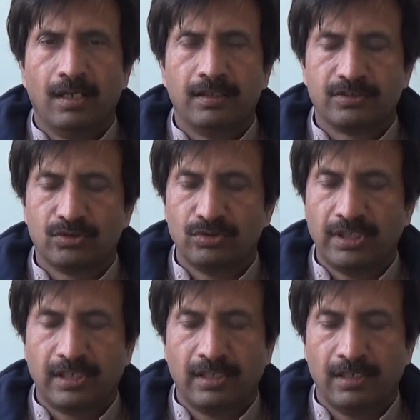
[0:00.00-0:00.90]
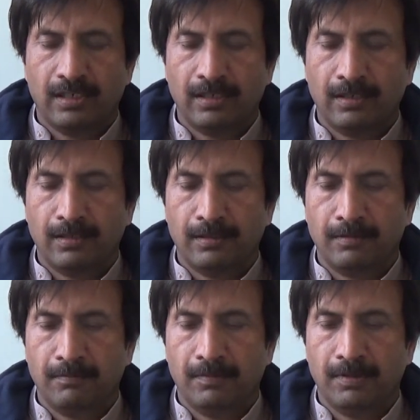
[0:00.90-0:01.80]
so that
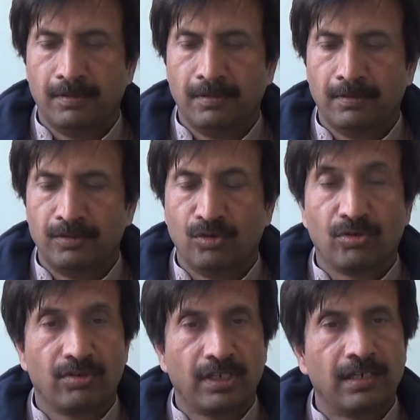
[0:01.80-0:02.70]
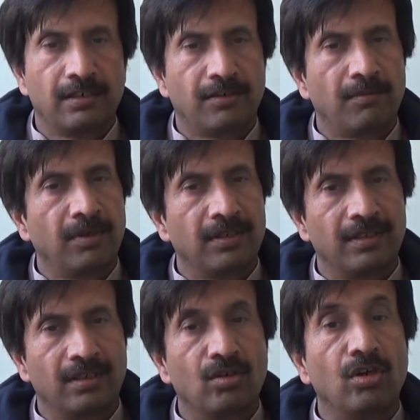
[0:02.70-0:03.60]
your doctor can determine
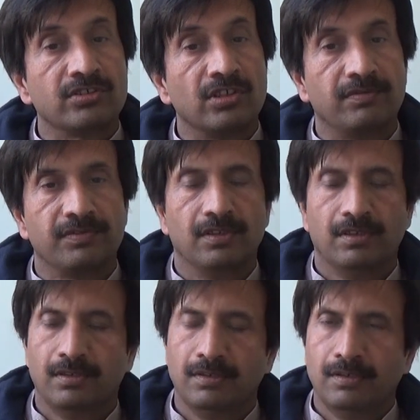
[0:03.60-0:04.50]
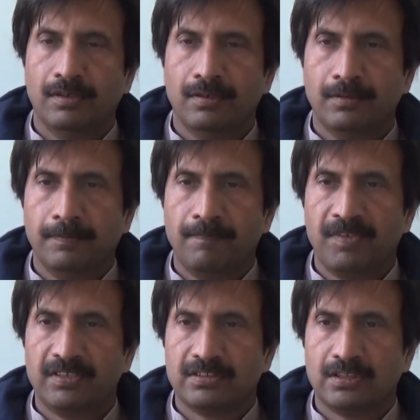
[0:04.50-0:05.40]
the cause of the um,
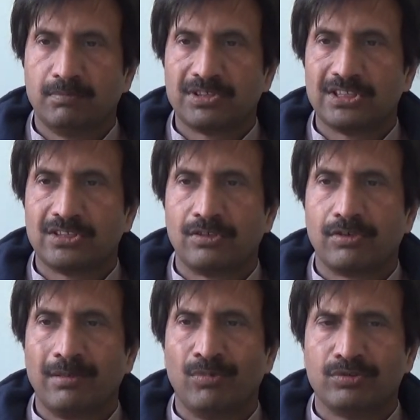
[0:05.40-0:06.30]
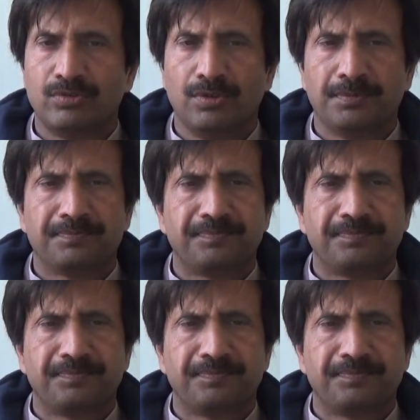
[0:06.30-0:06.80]
this persistent dry mouth you know